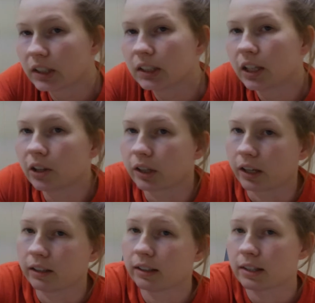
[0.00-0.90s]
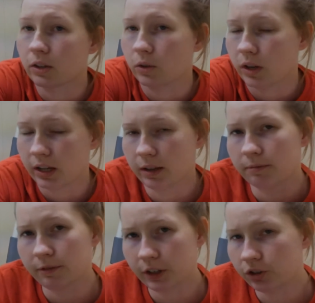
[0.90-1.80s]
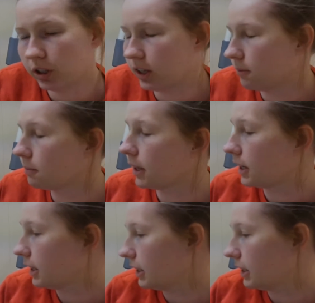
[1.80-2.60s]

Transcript: Okay, so I am finishing up my